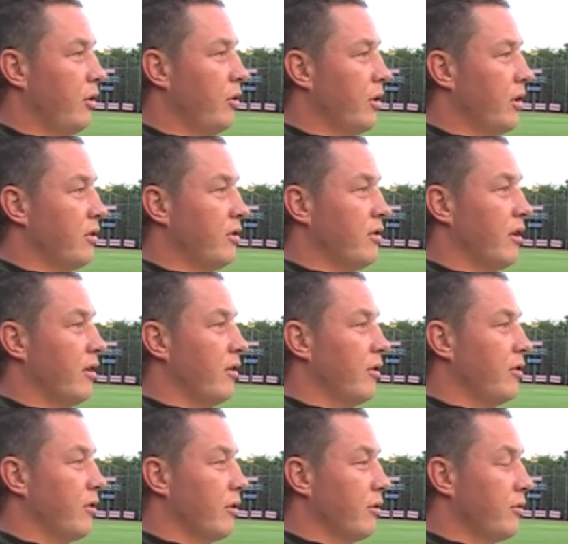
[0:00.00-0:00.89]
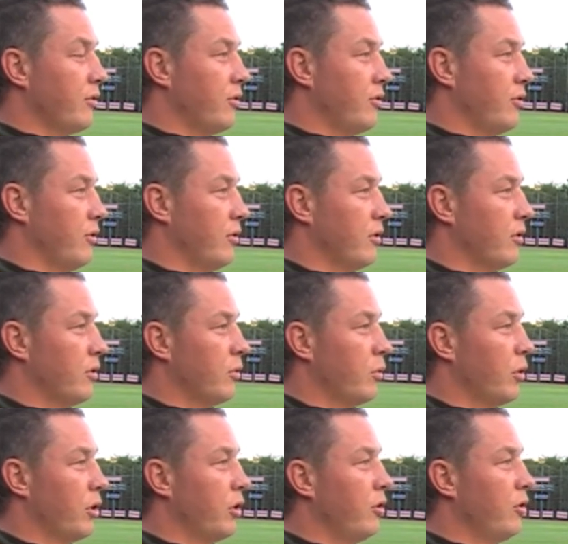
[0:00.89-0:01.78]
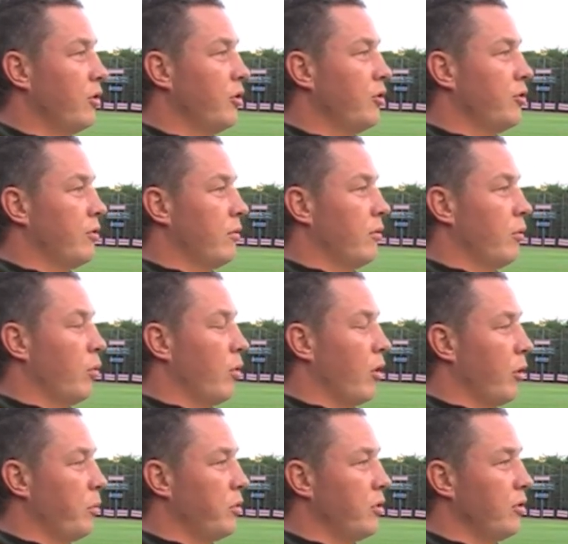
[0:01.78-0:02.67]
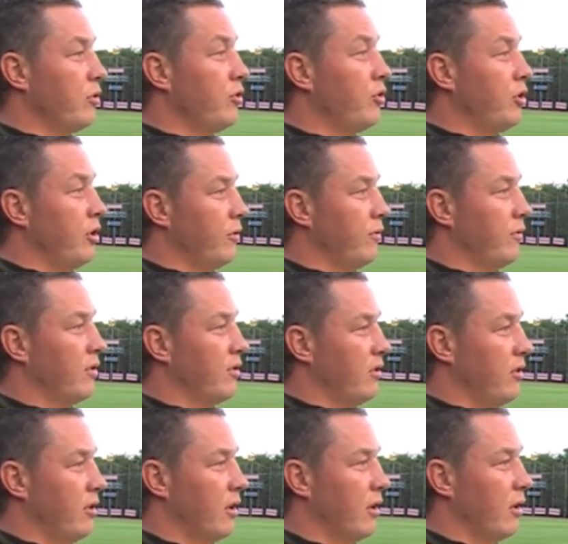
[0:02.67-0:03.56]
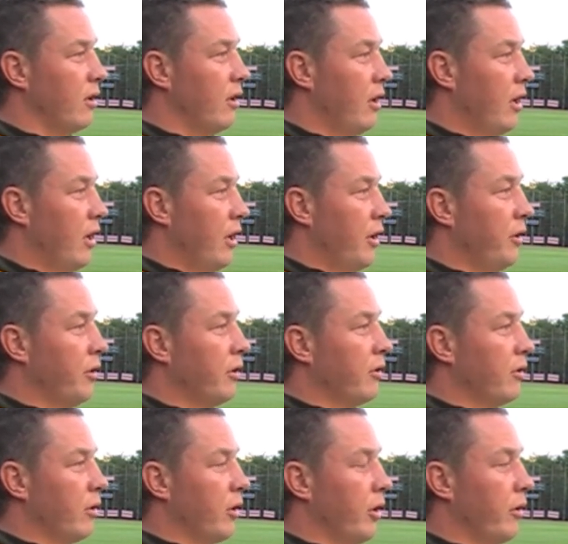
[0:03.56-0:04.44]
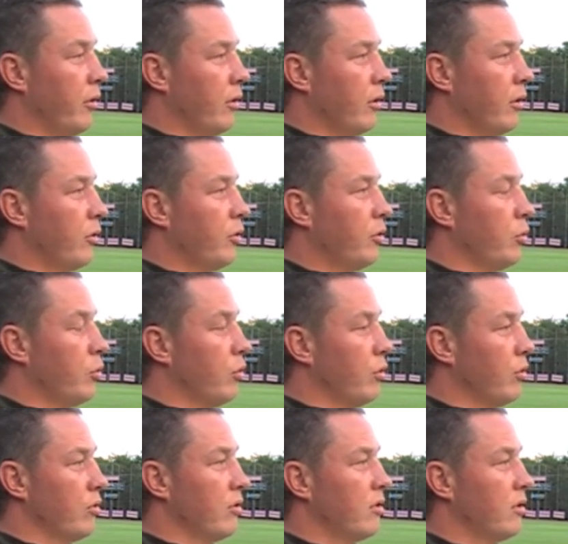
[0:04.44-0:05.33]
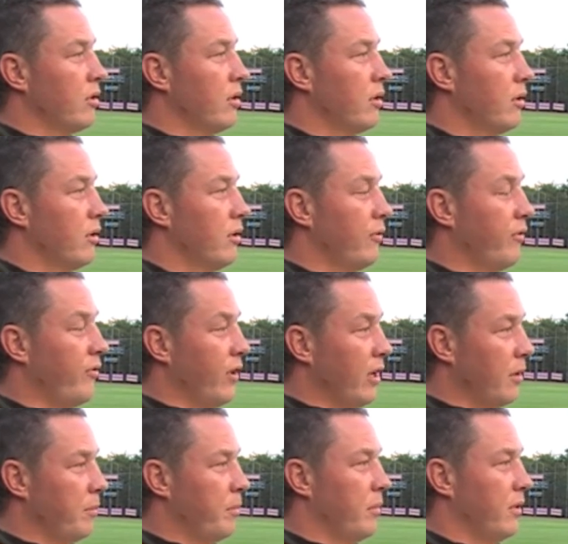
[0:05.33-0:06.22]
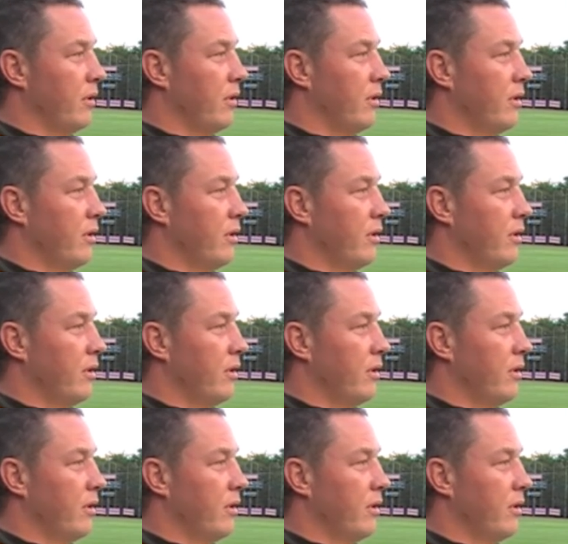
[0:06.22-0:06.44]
You as Director of Students, what do you hope to achieve this year towards development?